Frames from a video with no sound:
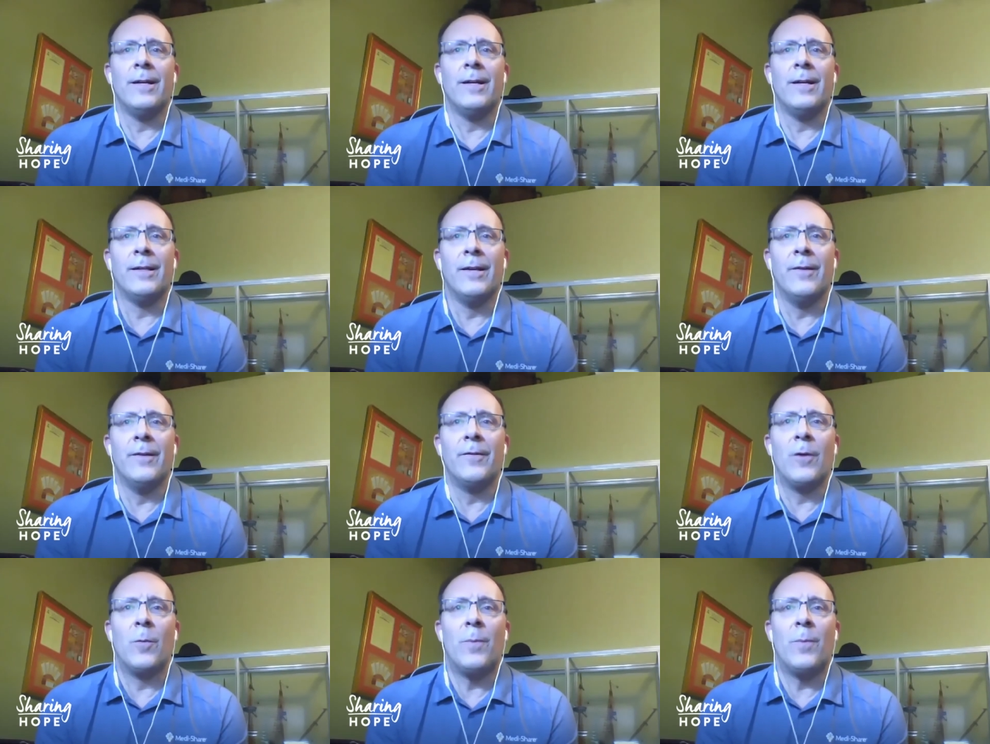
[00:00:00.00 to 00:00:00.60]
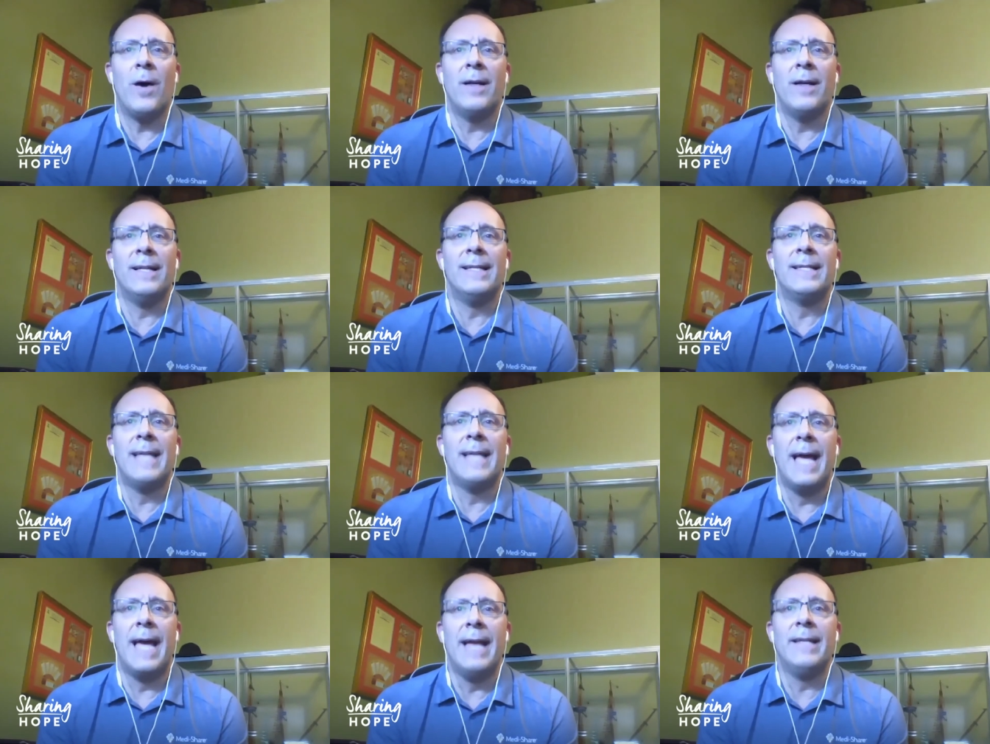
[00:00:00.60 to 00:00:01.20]
No pun
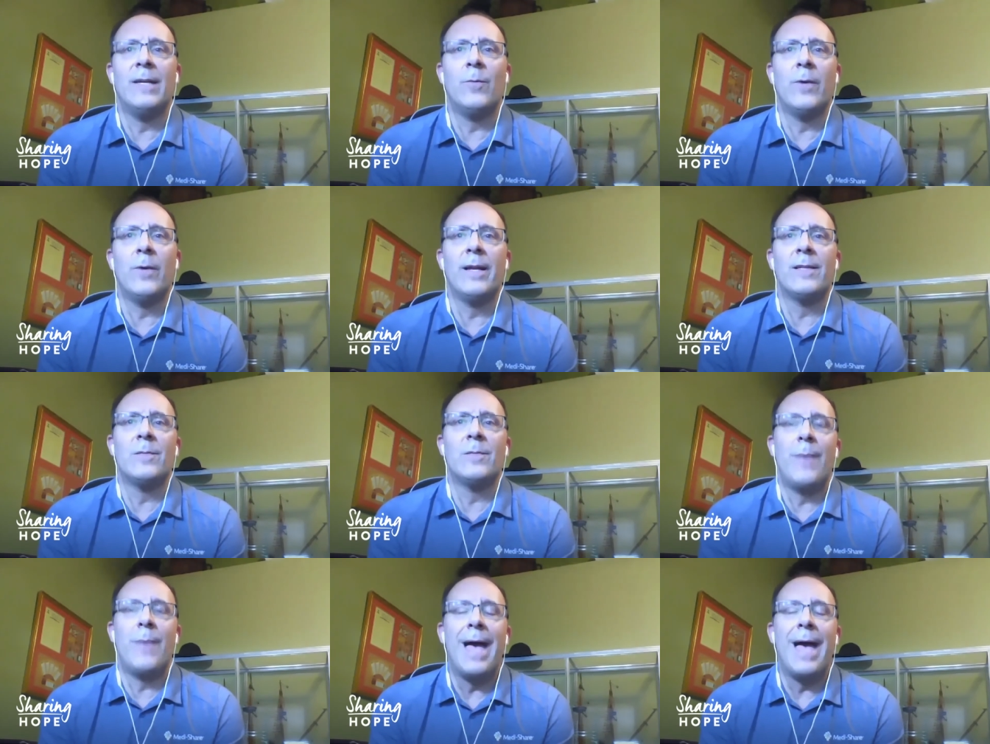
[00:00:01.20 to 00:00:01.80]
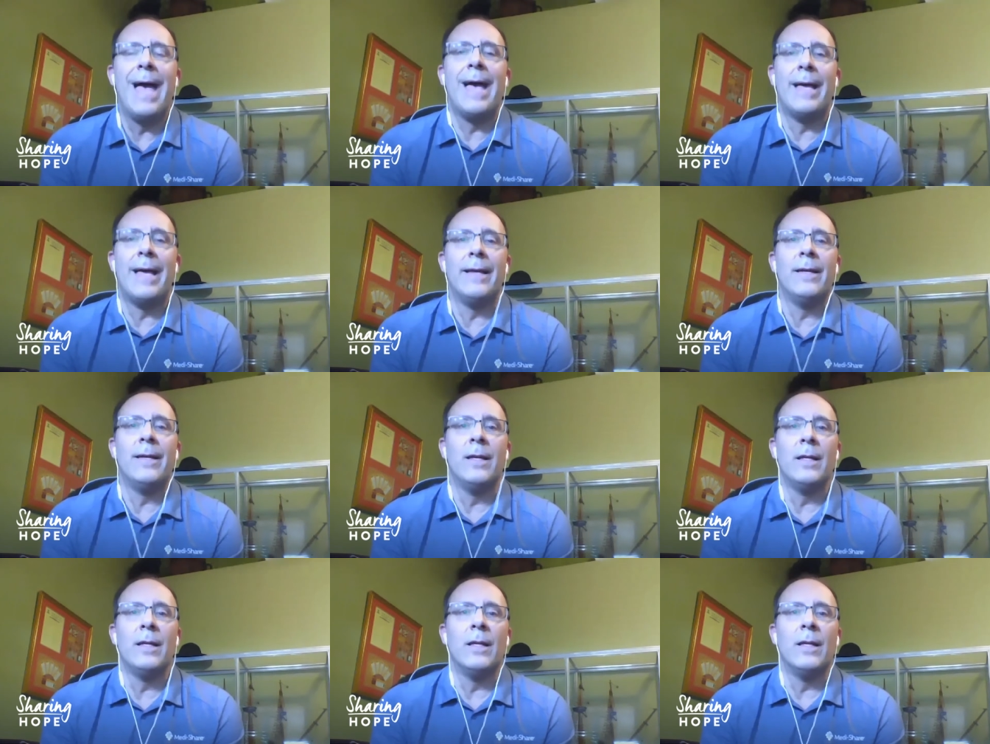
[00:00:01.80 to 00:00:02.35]
intended. What has been,